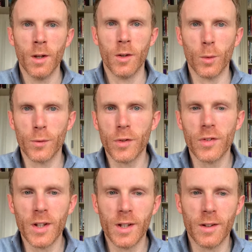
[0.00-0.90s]
So we've just
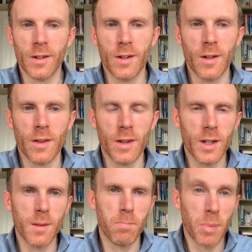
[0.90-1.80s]
seen
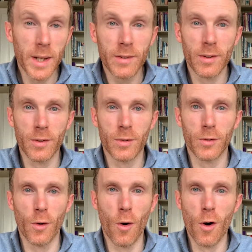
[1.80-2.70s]
the
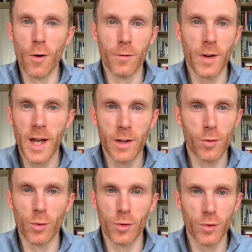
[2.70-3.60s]
basis of
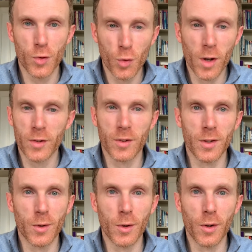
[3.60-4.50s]
Ezra's trust
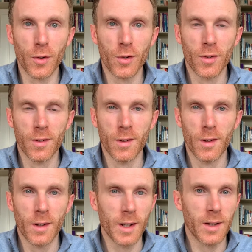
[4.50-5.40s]
in God.
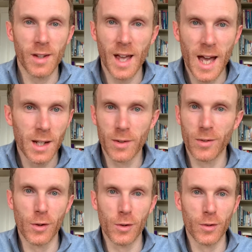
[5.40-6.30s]
His hand is
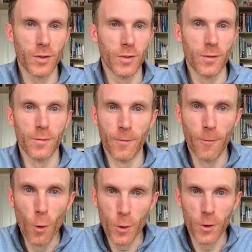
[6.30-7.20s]
good,
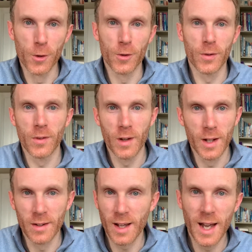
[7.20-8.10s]
for good, and
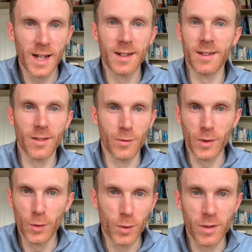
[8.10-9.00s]
his hand is
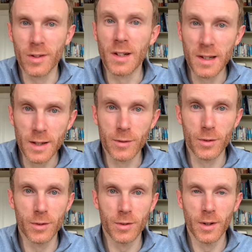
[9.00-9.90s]
victorious, it
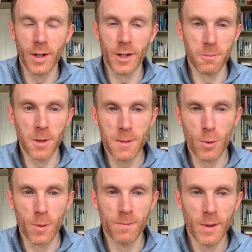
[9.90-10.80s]
delivers his people.